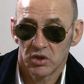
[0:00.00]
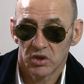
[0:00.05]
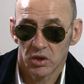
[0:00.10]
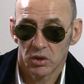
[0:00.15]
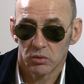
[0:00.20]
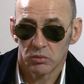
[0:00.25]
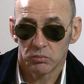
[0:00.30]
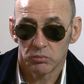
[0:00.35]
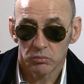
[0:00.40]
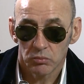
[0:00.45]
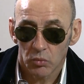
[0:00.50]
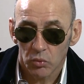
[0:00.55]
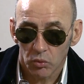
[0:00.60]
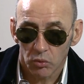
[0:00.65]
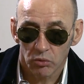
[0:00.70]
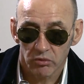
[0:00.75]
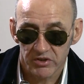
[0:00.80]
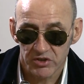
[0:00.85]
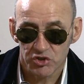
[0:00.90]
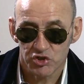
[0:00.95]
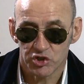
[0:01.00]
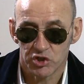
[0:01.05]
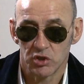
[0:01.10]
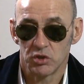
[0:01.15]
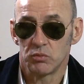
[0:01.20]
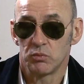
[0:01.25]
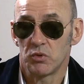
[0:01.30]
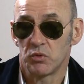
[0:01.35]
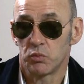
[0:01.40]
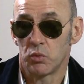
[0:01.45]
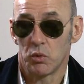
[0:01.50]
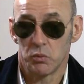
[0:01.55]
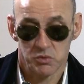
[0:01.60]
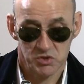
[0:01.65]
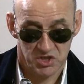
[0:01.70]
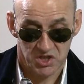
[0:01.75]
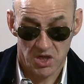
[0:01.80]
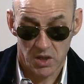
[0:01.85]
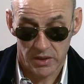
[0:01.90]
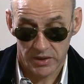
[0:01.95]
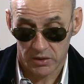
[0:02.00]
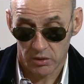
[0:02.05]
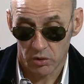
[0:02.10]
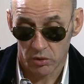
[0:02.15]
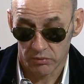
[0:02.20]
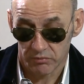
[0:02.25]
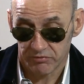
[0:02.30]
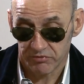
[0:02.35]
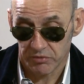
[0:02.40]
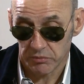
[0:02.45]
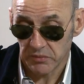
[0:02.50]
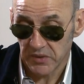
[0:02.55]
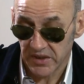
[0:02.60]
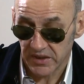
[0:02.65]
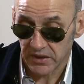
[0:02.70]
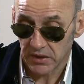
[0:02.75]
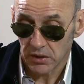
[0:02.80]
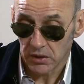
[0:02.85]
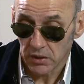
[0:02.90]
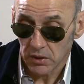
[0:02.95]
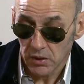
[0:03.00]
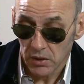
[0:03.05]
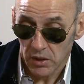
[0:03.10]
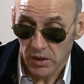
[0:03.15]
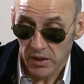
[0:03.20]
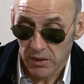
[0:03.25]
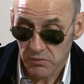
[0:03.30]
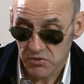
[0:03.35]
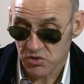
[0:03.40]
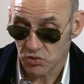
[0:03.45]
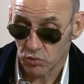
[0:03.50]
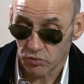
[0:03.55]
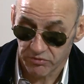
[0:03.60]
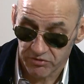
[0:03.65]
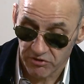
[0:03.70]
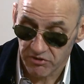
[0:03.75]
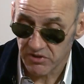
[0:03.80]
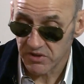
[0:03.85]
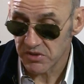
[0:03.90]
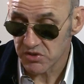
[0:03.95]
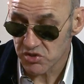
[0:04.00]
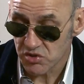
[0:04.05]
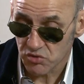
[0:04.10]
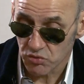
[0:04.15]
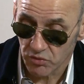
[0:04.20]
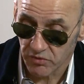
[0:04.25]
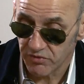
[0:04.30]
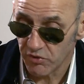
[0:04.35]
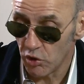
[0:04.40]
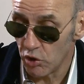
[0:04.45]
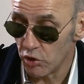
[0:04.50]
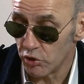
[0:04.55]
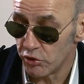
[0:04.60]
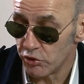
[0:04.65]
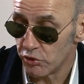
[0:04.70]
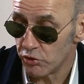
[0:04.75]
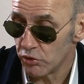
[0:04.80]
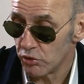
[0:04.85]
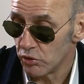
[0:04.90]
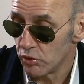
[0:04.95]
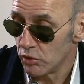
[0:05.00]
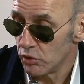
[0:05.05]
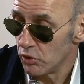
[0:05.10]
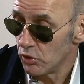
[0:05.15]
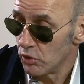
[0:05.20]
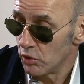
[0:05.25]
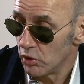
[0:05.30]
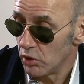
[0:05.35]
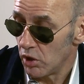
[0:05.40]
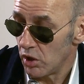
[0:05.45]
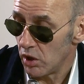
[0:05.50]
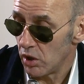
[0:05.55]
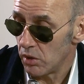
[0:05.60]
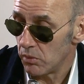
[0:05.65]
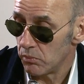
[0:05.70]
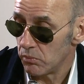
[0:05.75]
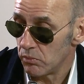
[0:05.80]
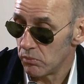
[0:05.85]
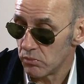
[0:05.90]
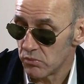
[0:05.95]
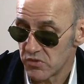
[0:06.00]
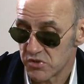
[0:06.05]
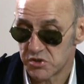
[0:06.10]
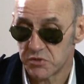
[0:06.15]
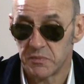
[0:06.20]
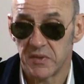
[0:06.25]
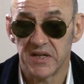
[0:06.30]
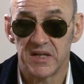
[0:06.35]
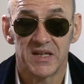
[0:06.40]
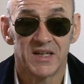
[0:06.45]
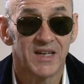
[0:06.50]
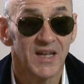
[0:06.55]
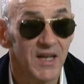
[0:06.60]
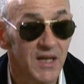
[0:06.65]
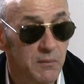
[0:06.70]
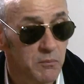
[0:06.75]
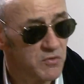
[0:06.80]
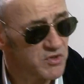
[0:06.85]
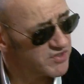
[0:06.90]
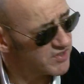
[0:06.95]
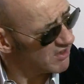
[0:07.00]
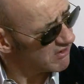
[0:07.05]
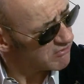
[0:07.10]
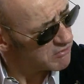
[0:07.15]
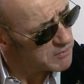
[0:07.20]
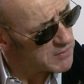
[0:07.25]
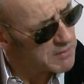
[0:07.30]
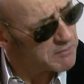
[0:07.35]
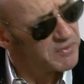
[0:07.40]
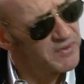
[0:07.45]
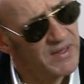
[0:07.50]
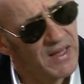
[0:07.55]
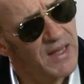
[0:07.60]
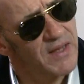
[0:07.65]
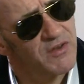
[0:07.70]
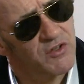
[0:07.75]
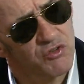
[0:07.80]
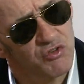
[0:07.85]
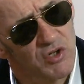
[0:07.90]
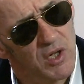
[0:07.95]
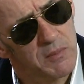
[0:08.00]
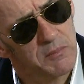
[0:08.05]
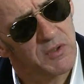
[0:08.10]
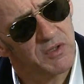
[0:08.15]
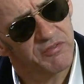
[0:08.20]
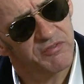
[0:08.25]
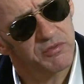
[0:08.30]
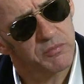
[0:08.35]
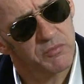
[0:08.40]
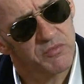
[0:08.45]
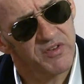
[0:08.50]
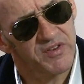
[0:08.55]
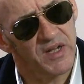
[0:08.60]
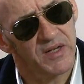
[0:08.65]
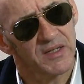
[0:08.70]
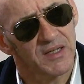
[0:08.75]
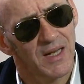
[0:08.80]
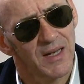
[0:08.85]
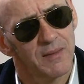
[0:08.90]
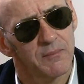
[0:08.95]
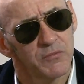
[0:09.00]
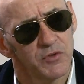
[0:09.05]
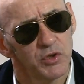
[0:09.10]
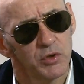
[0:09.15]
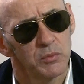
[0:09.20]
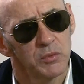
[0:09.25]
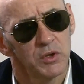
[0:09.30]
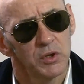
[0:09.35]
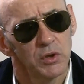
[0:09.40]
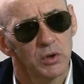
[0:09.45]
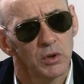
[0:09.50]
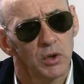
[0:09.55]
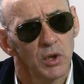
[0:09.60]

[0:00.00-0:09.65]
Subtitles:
you know, more in tune with what was going on. For me, it was all very sort of odd. Speedy Keen was there, remember that? The drummer from Thunderclap Newman?